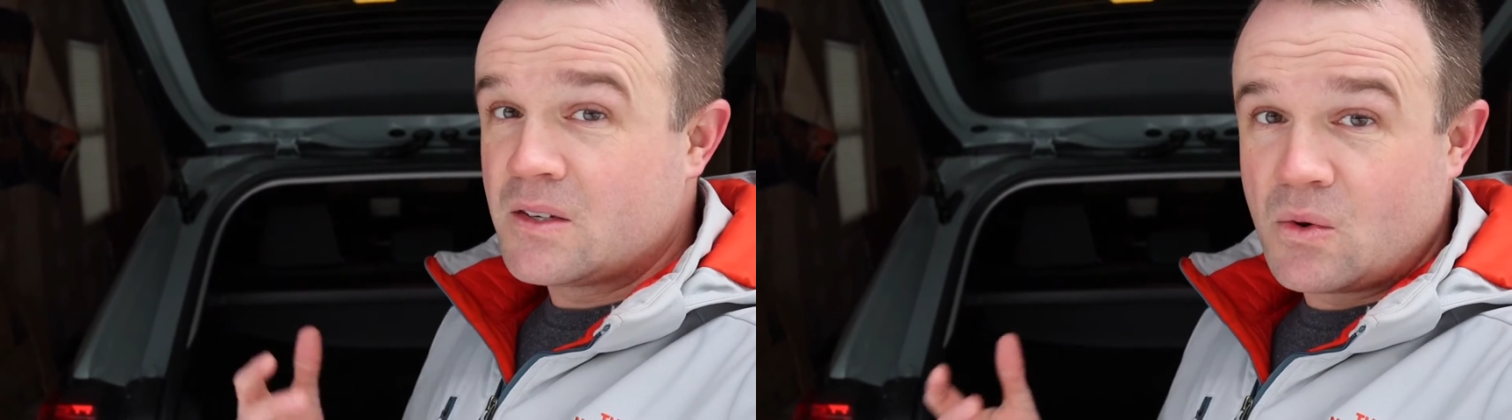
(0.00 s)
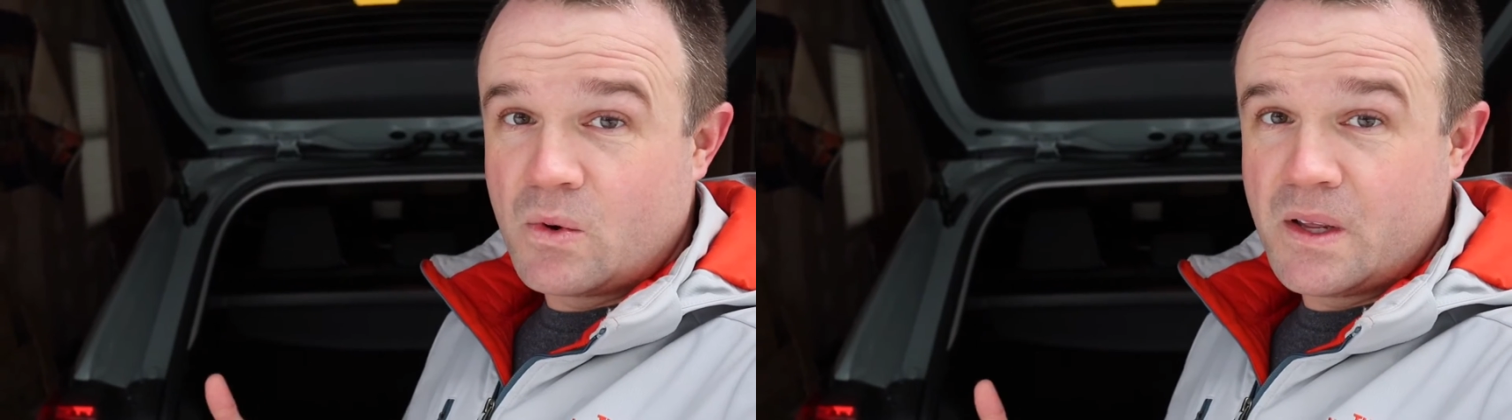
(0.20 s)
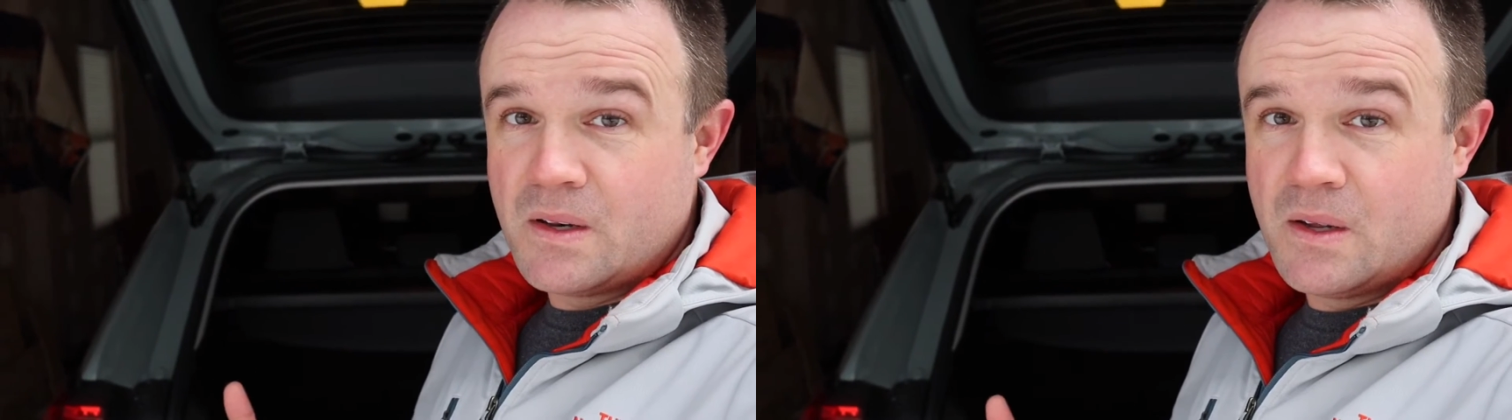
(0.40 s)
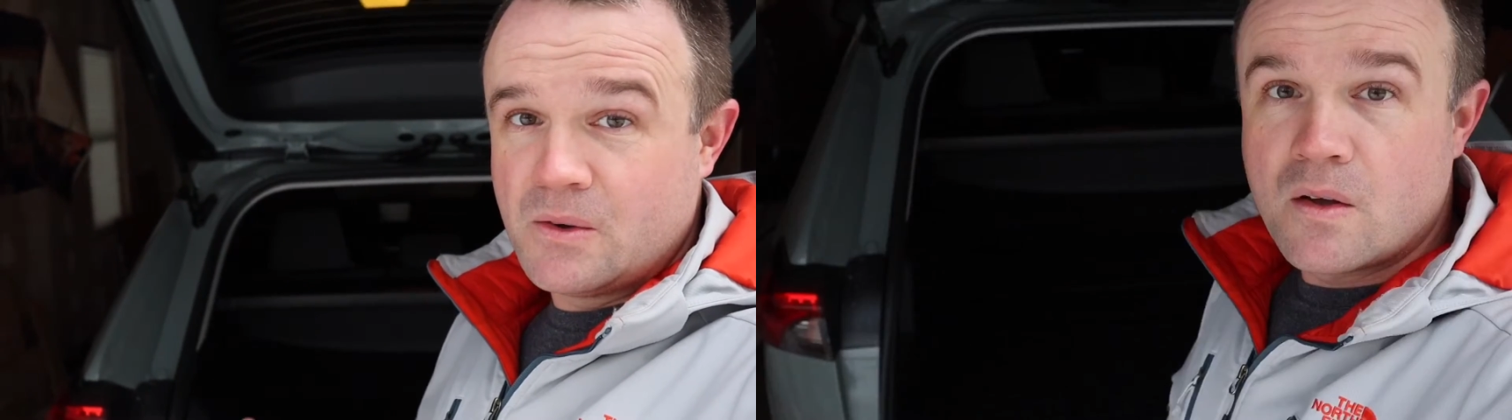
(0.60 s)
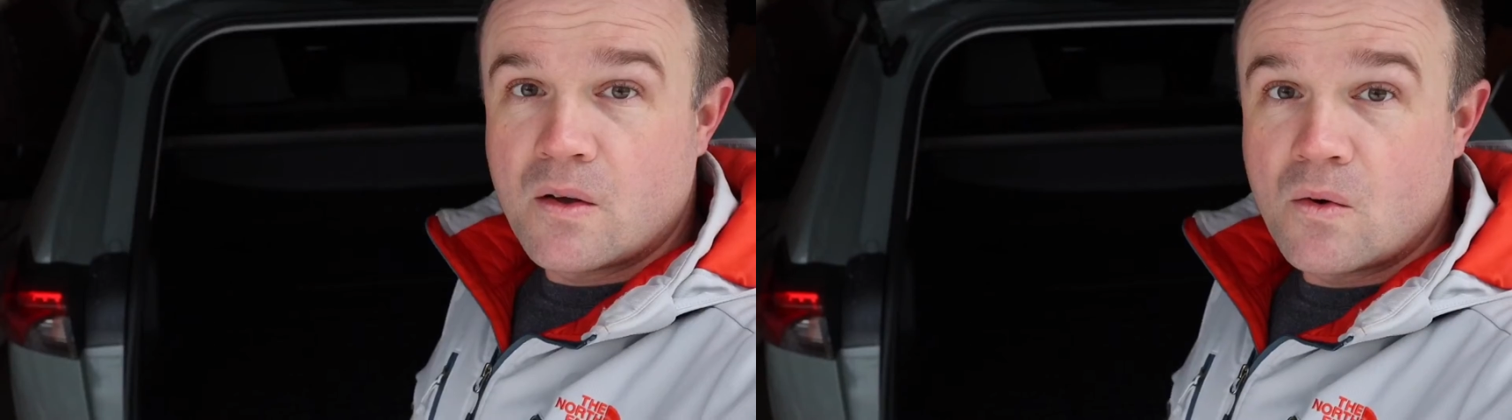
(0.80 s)
So what
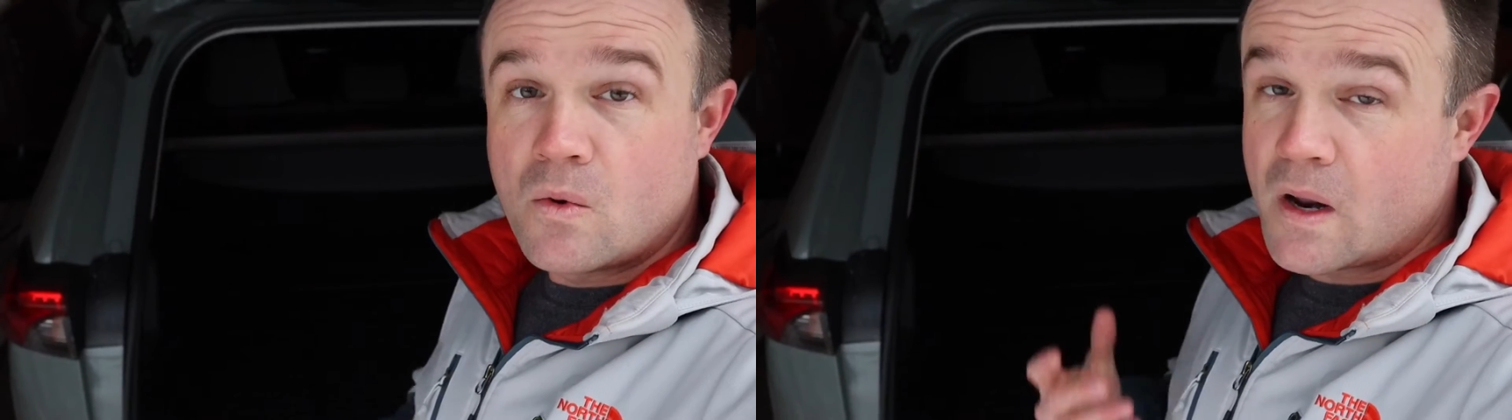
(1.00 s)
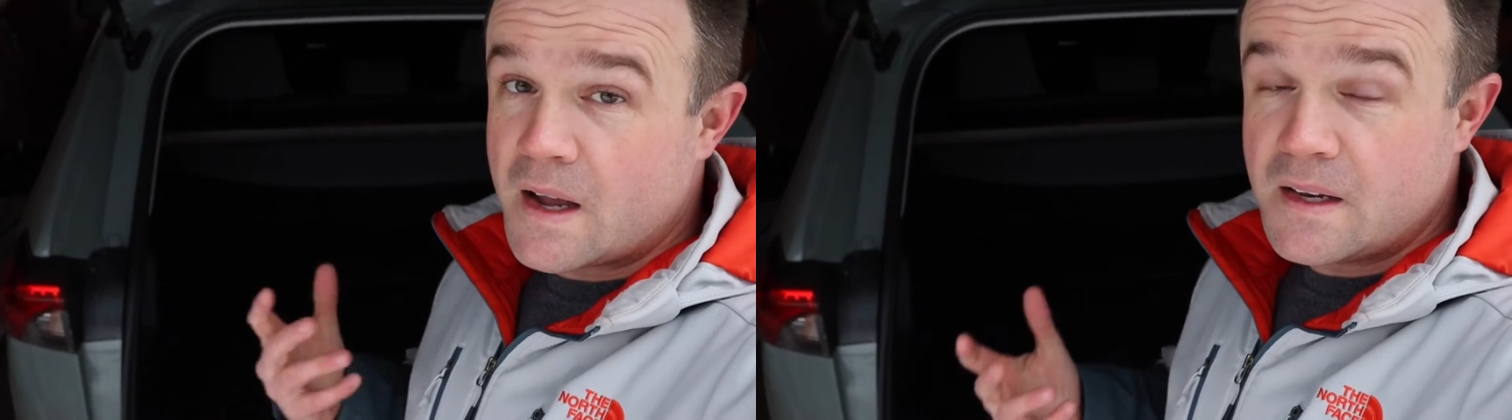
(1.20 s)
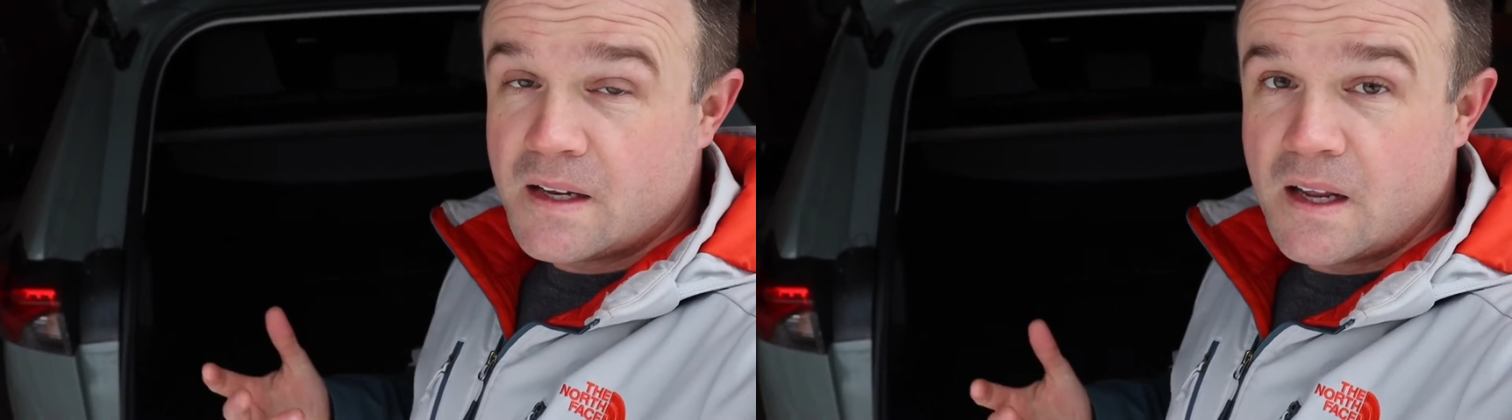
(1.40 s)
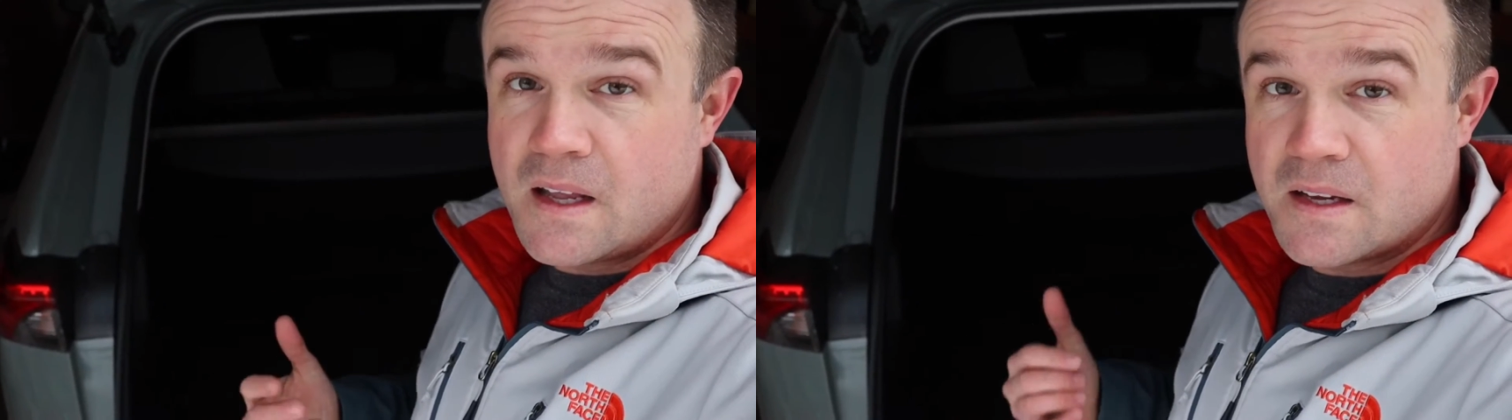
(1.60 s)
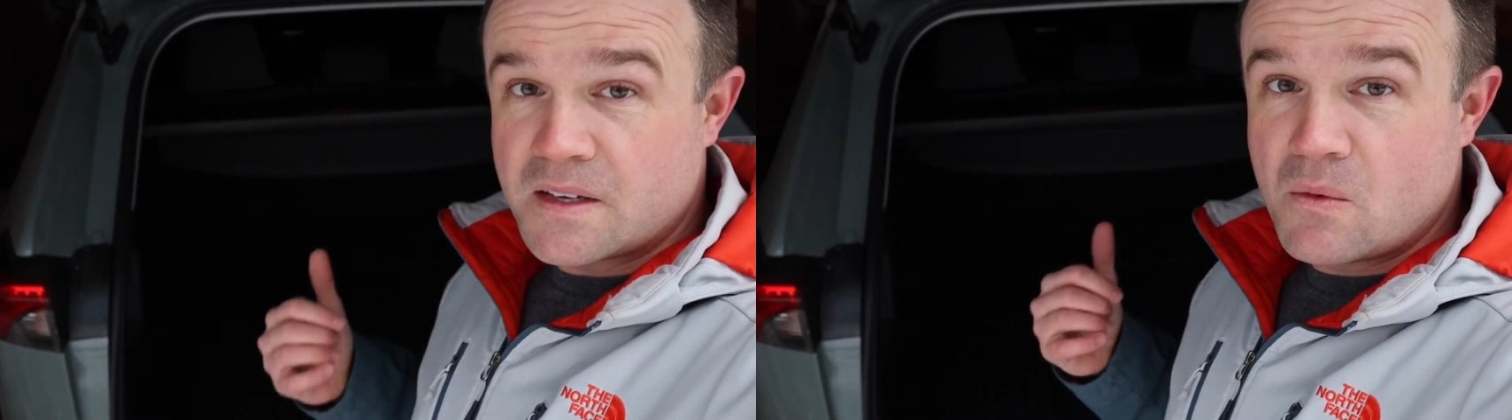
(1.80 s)
do? What I did
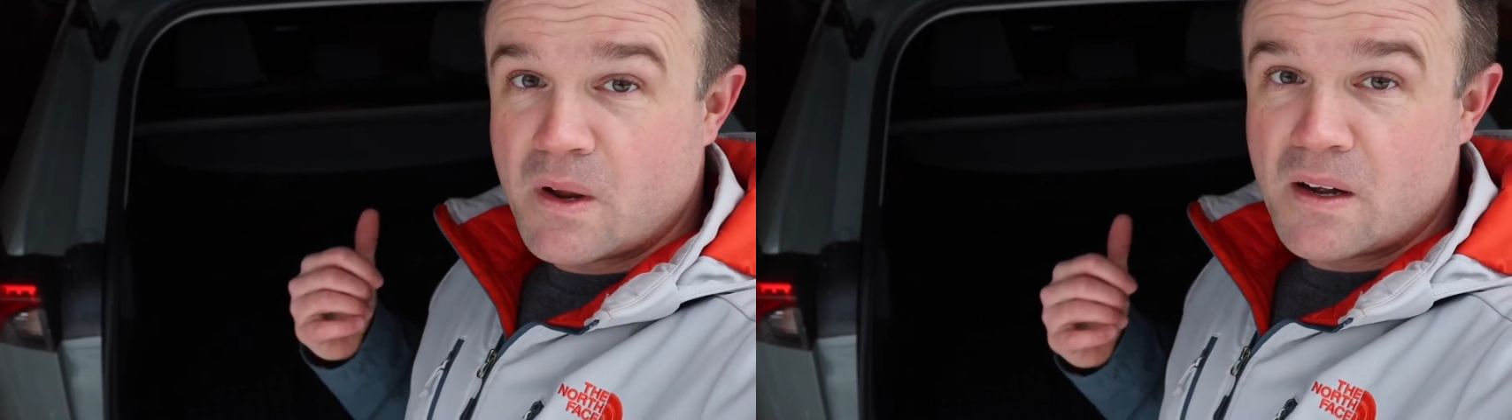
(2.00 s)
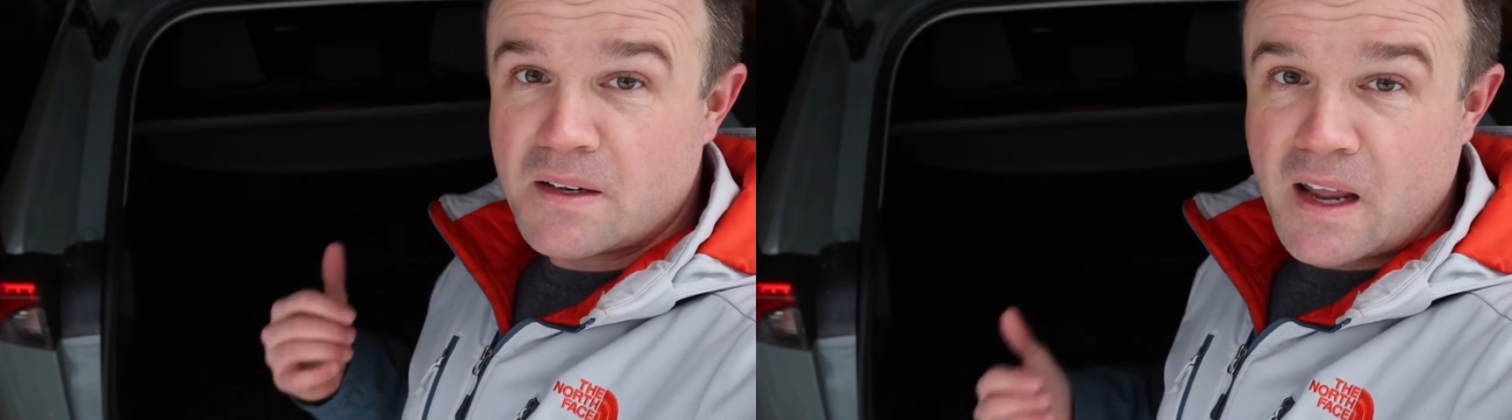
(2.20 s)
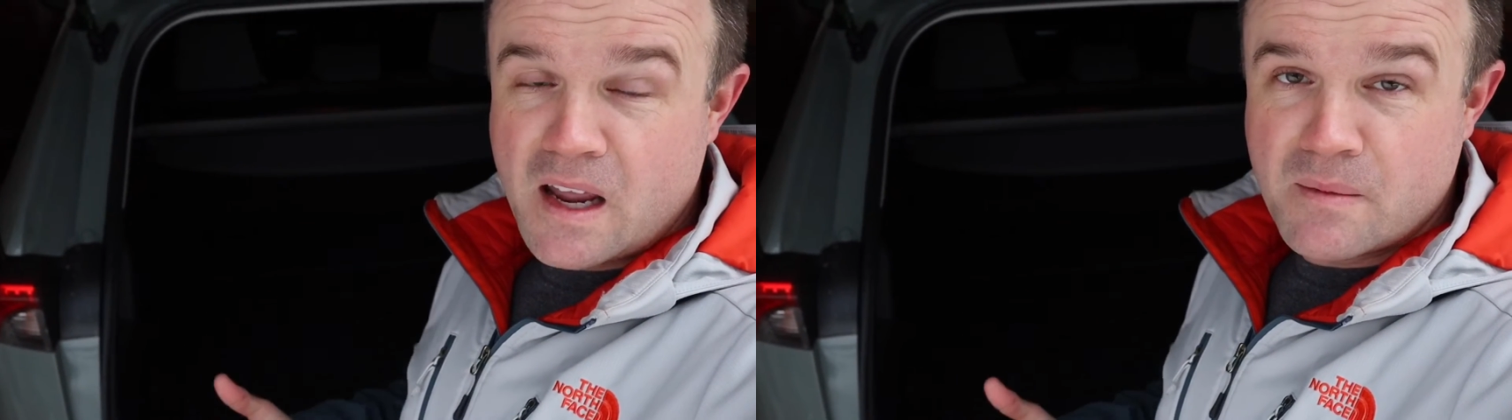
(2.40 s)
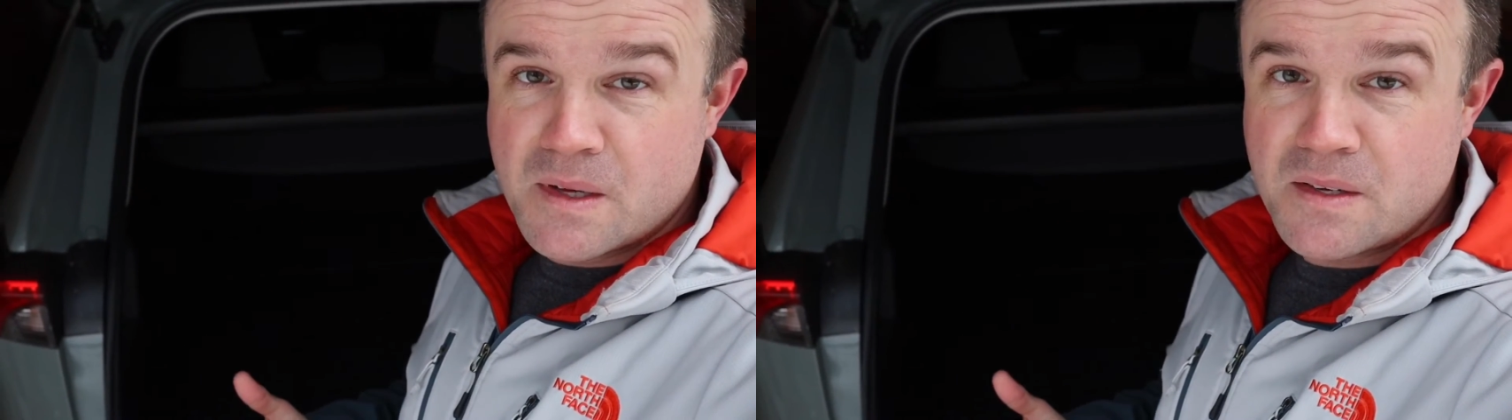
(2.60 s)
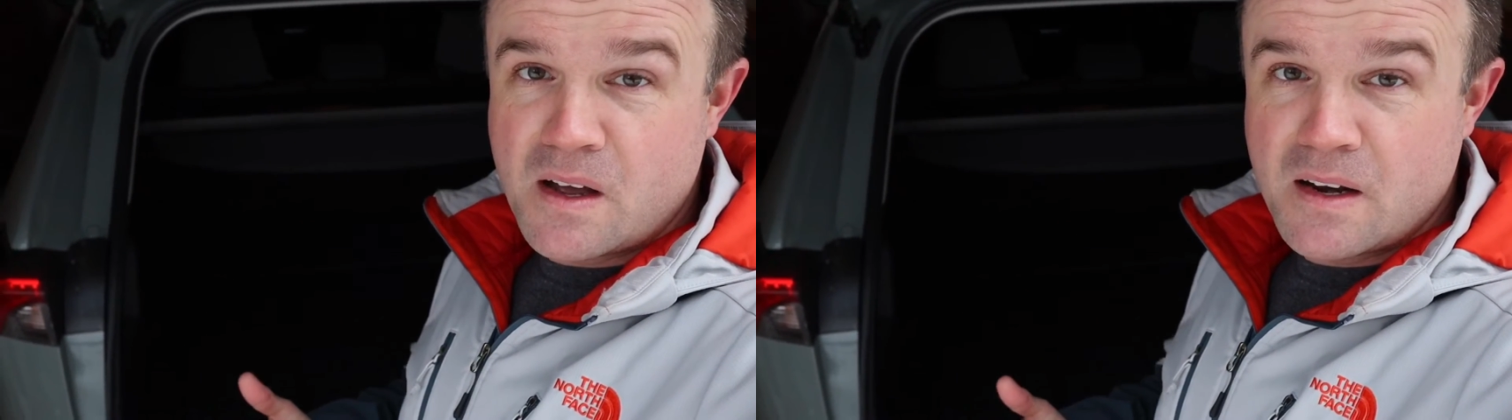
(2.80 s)
is I went on to
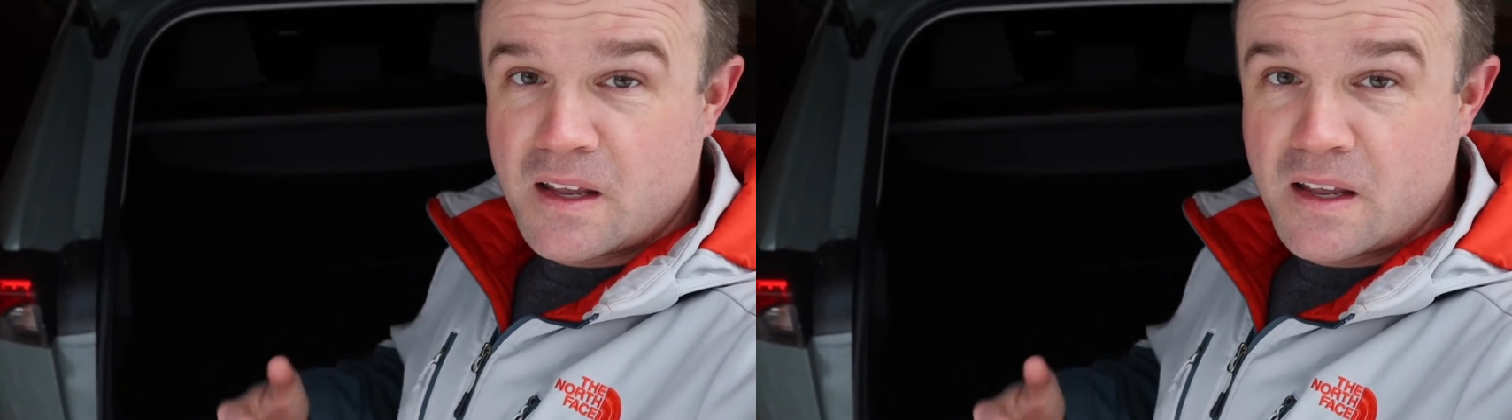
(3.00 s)
Amazon,